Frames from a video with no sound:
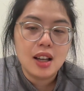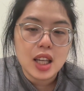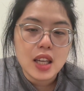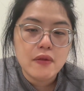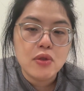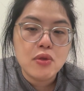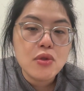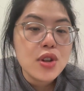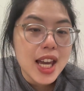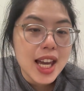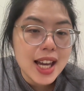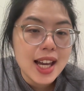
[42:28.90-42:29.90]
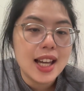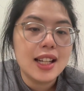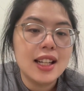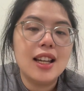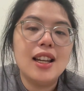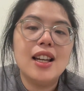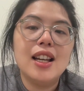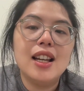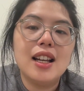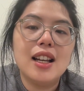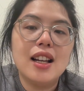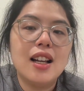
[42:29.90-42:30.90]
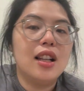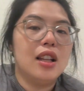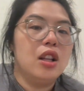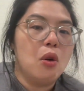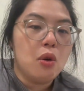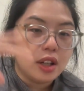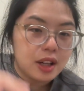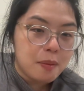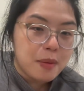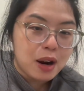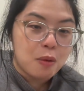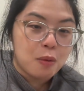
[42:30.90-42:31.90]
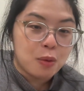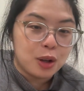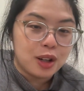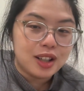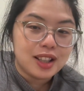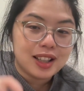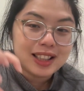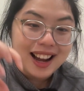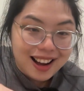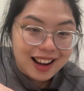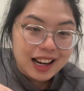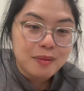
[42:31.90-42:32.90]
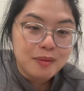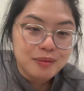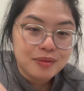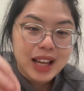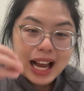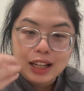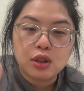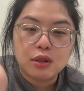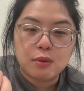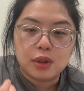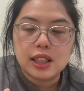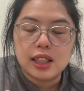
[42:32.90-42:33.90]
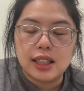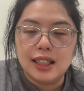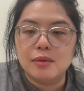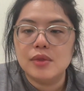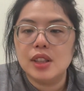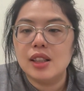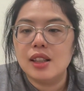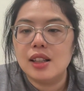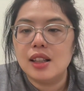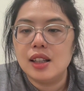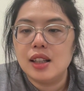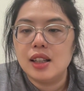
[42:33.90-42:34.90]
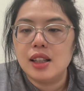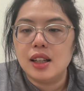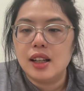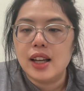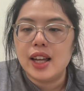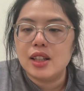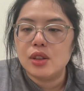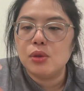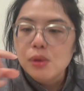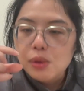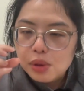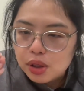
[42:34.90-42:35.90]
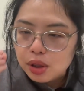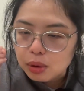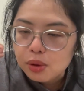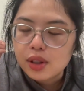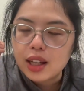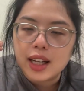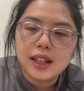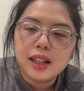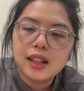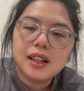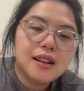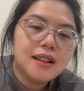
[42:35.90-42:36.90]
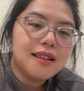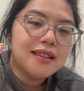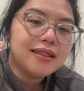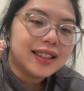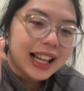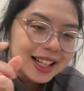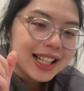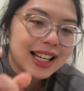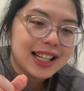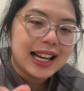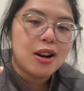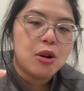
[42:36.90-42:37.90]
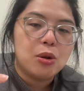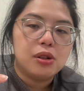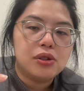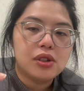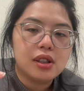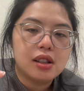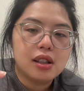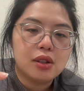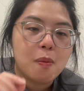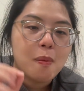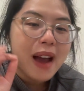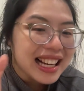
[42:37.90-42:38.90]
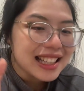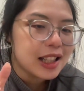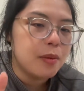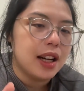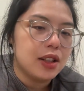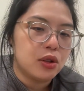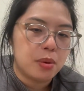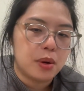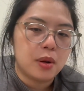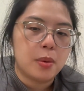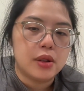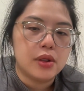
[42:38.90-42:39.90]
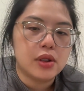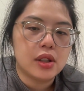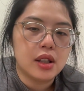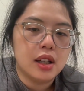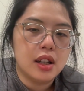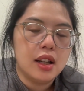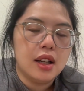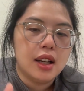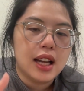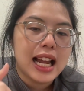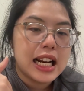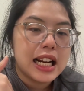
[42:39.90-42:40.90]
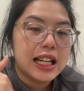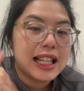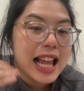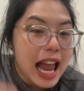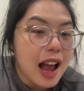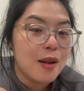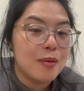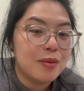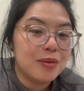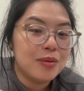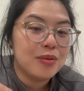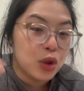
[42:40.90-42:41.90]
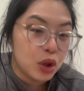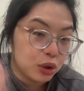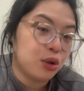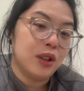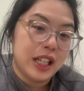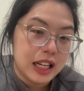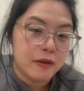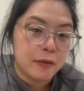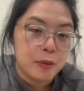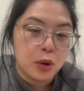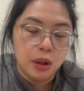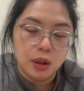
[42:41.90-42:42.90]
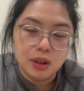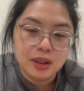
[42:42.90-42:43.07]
If you can lower the amount of work time, actual work time, and use those like dedicated hours to maximize your purpose, and then you truly live more.